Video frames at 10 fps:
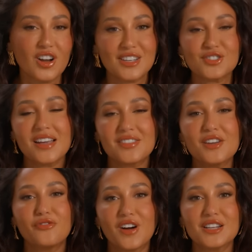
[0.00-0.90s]
Okay, so I
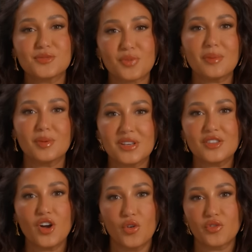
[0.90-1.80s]
think fun is probably
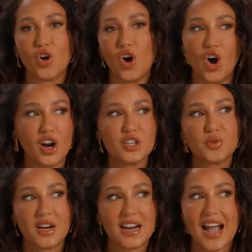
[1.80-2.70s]
the overall yeah,
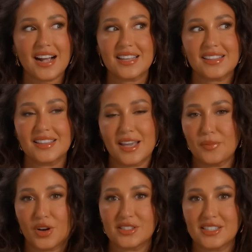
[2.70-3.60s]
arch. We're gonna wild. act like the
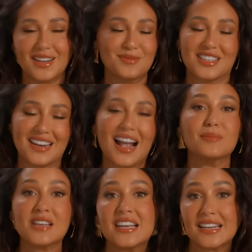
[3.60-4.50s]
late part did. I'm just kidding.
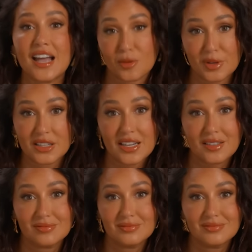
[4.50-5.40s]
I'm taking accountability.
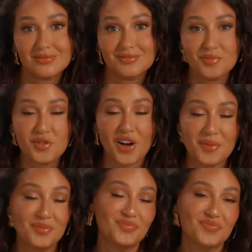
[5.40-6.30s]
Move
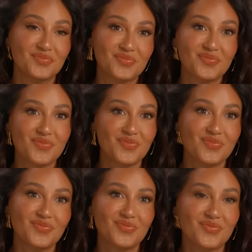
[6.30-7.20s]
on. How
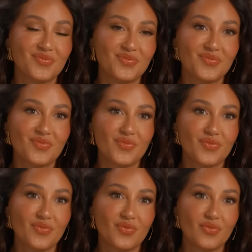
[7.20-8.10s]
far would you make it in
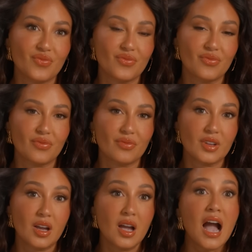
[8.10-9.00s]
a horror
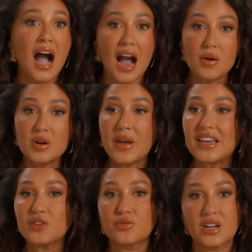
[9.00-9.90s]
movie? I would
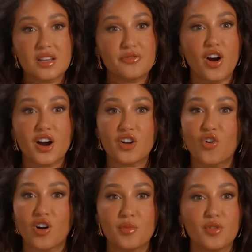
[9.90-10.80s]
make it really far in a
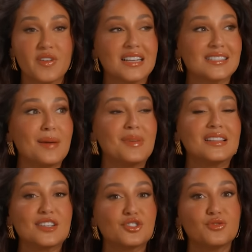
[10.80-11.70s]
horror movie because let me
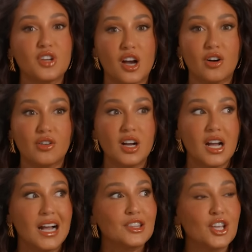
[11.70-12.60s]
let you know
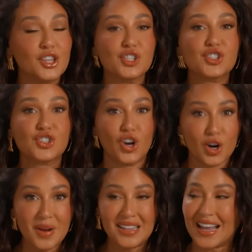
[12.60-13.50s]
the
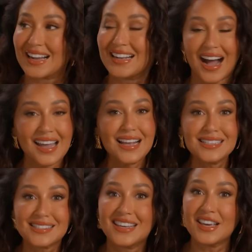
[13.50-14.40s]
discernment that God
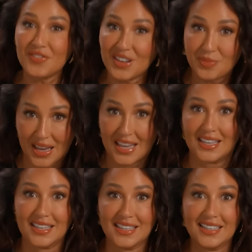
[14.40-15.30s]
has given me